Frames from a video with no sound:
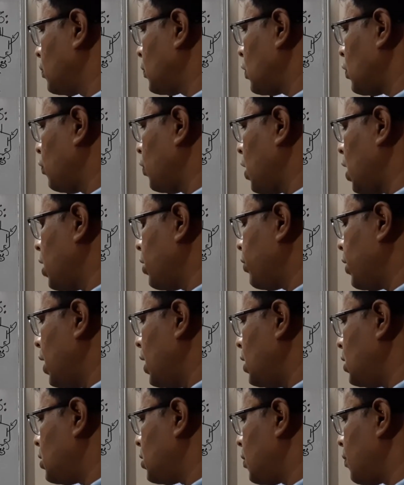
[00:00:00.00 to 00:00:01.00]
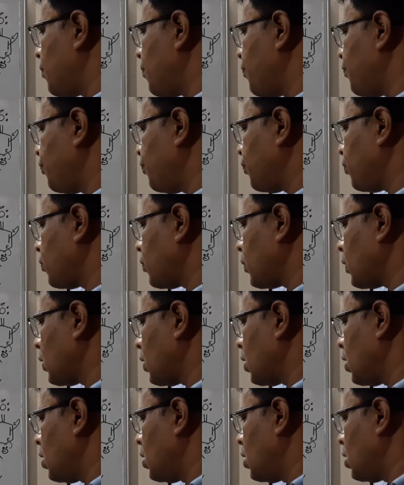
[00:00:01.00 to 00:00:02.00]
we can write
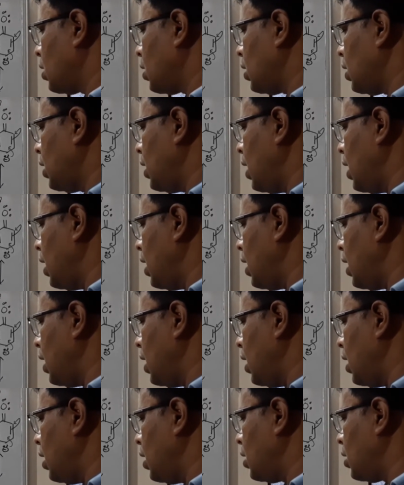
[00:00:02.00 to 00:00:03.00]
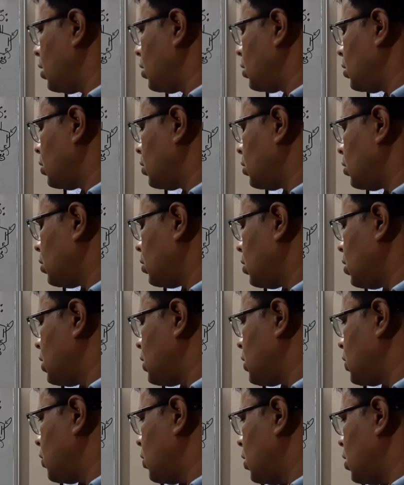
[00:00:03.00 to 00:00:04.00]
Ka is
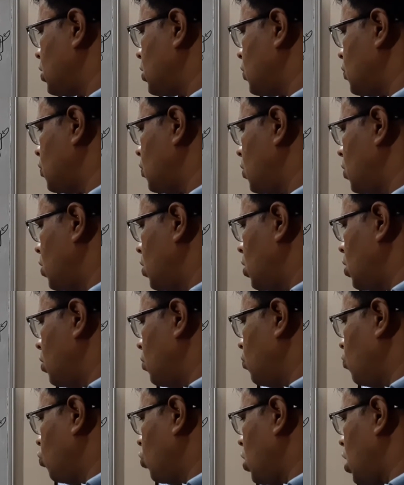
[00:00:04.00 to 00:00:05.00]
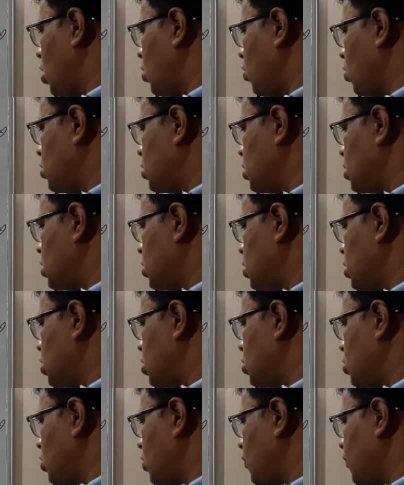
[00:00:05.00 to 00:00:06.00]
equal to molar
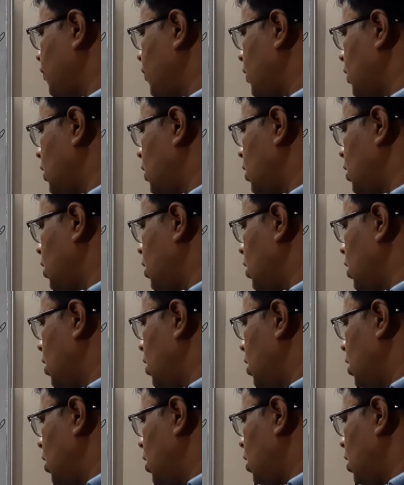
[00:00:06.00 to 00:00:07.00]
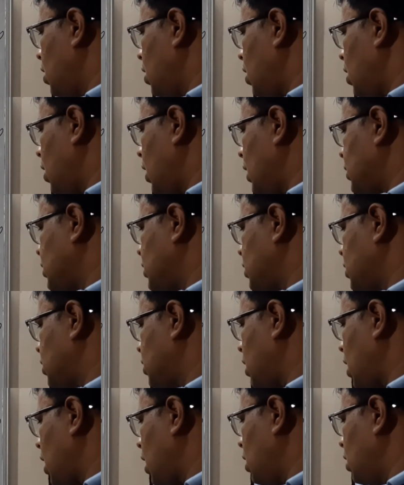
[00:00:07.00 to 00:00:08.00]
concentration of
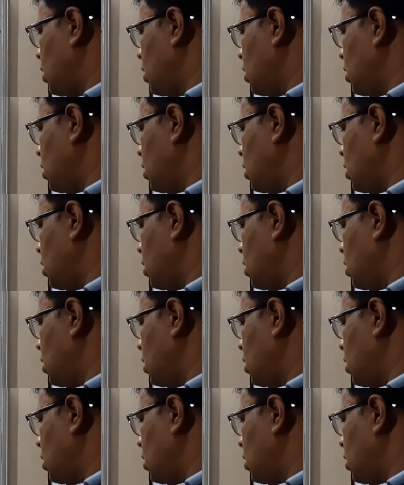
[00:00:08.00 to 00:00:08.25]
acidity